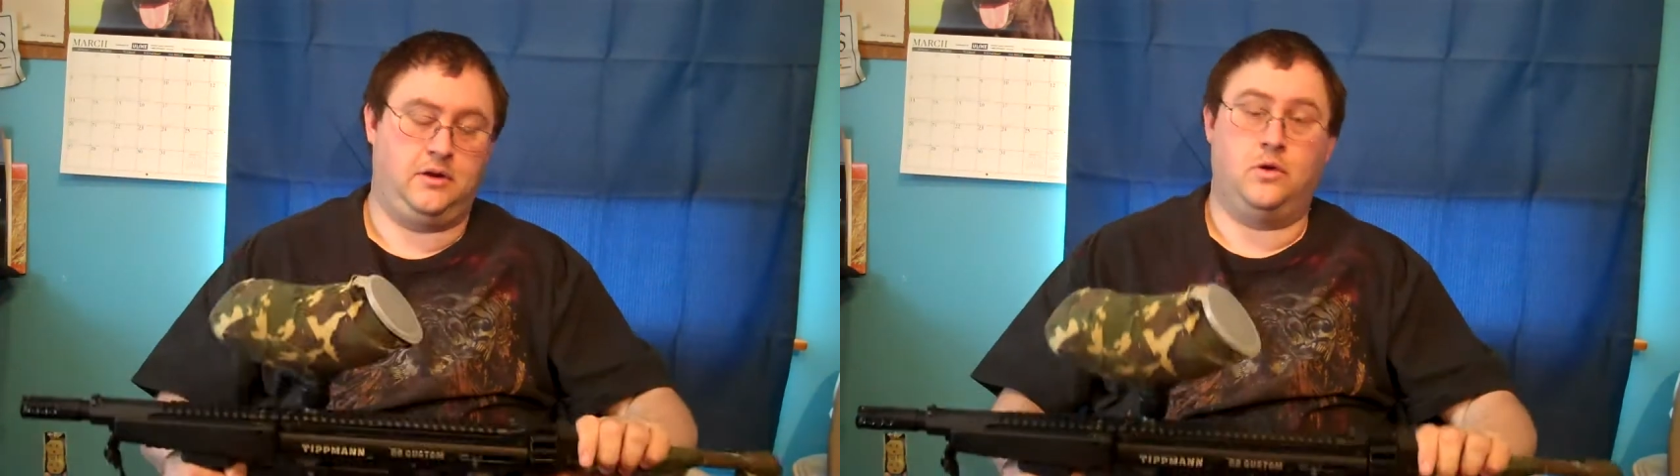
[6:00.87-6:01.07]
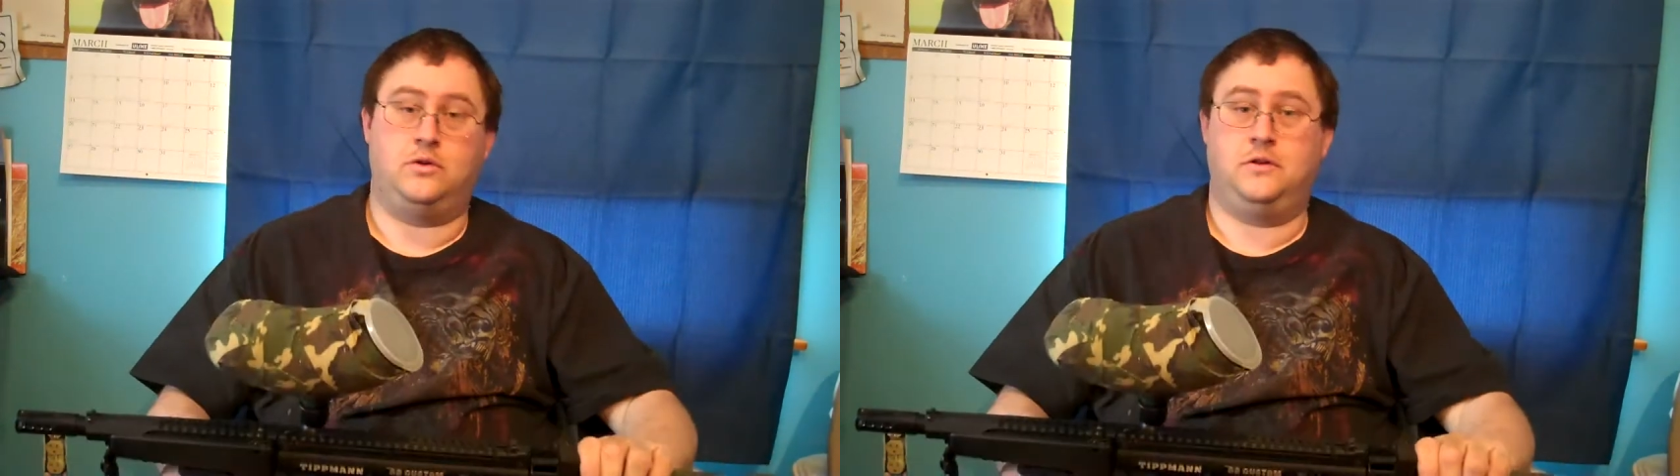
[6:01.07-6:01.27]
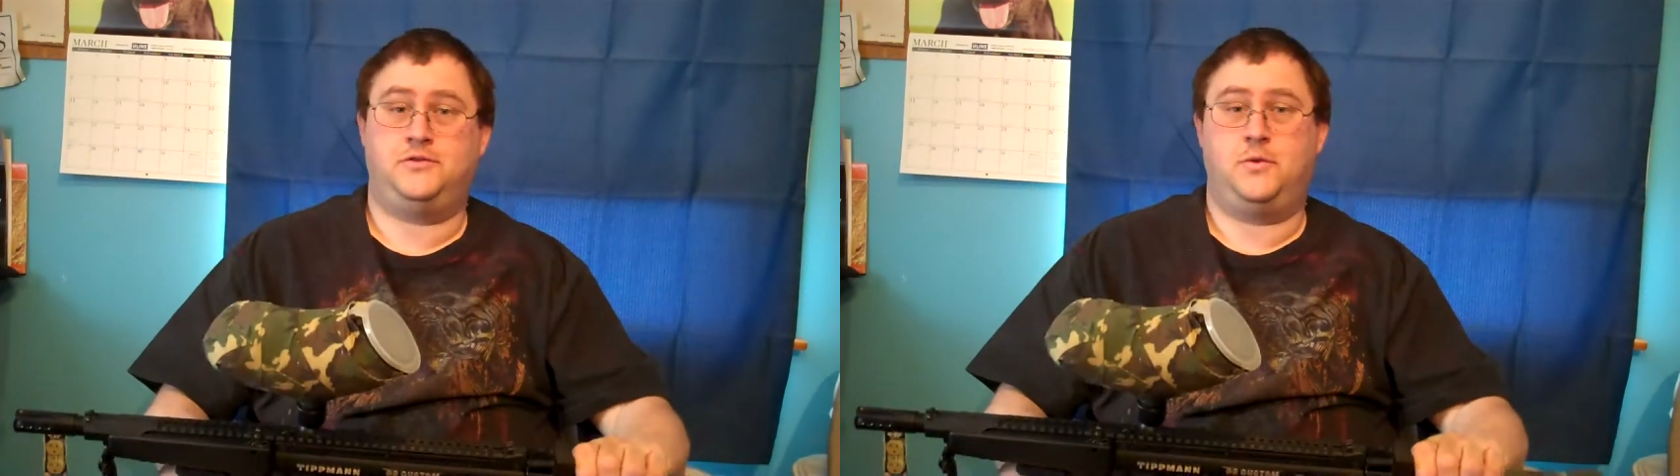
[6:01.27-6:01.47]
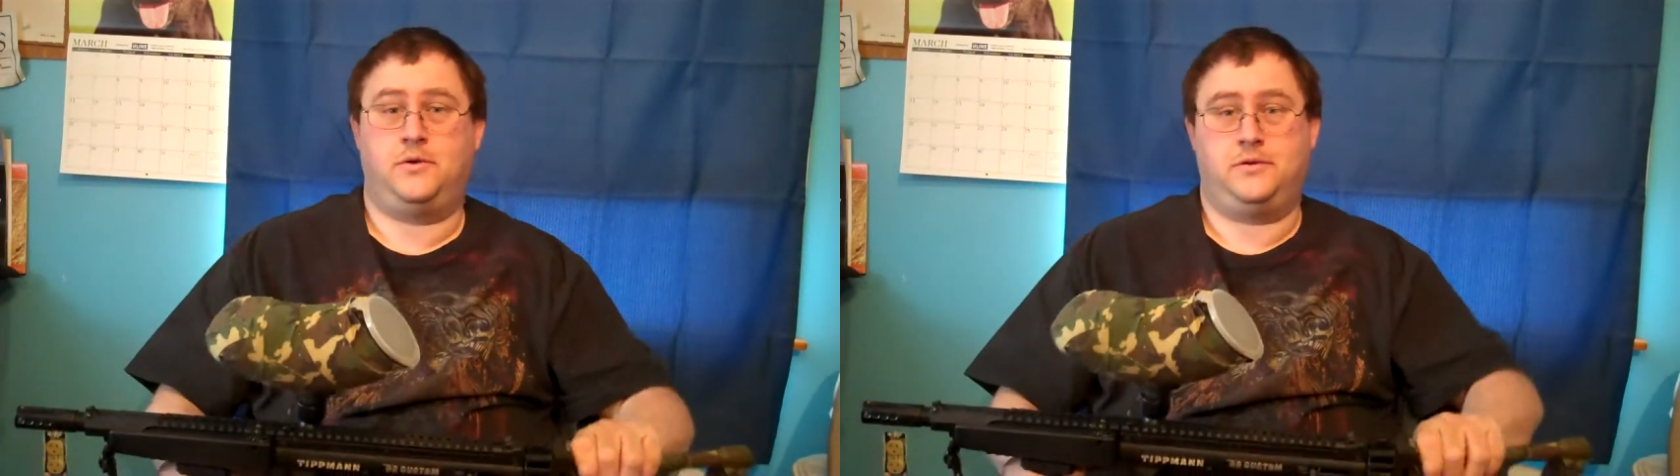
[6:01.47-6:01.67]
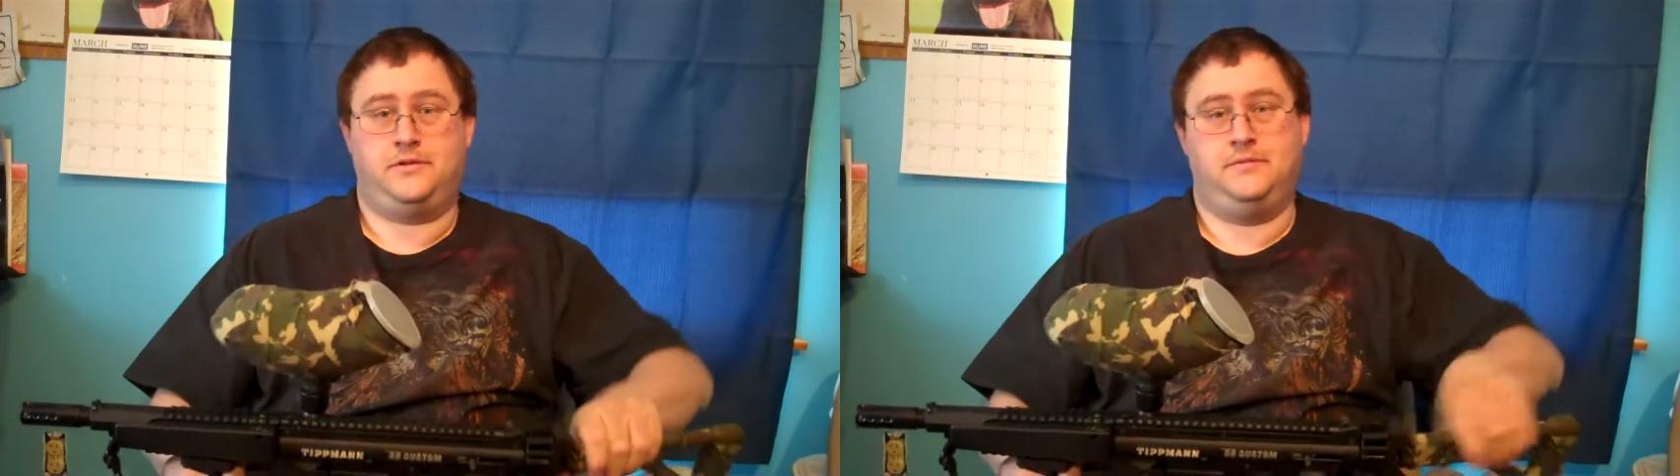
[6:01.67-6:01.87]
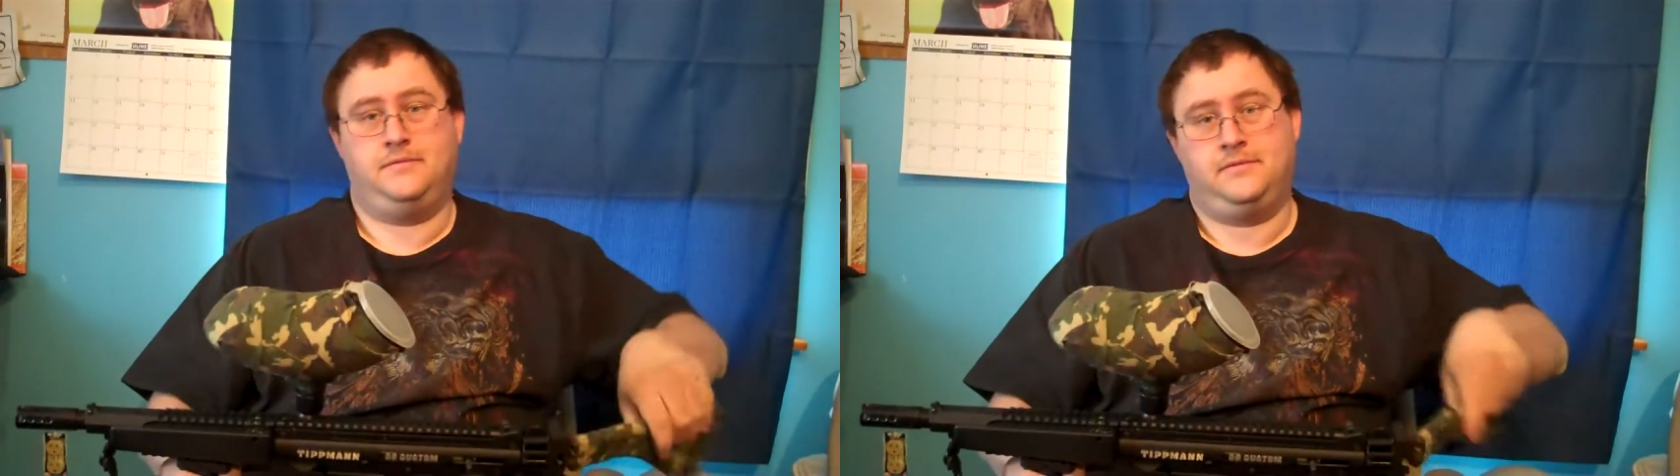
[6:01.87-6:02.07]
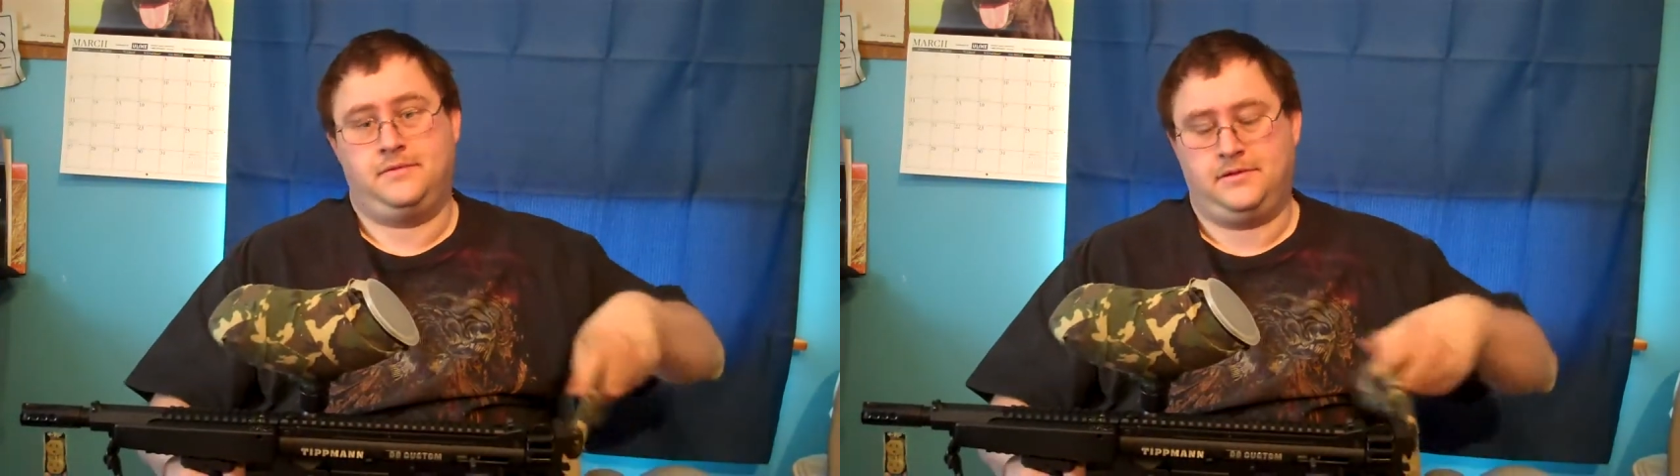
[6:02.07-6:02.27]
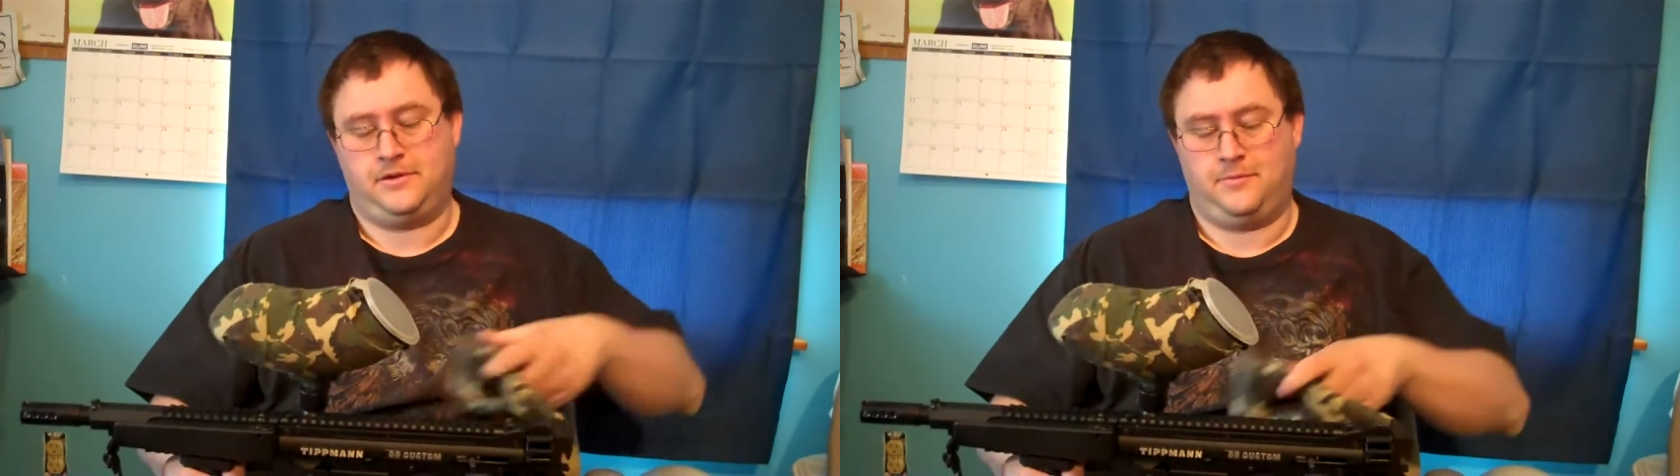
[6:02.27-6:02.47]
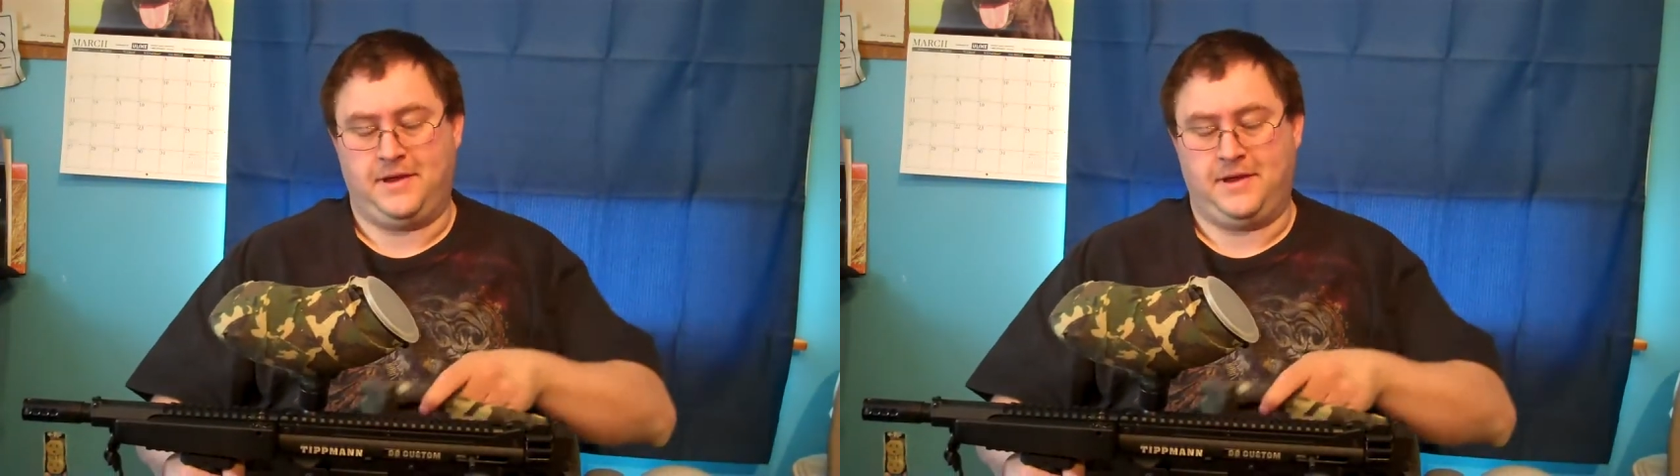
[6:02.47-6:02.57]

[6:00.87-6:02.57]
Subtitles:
go close quarters, so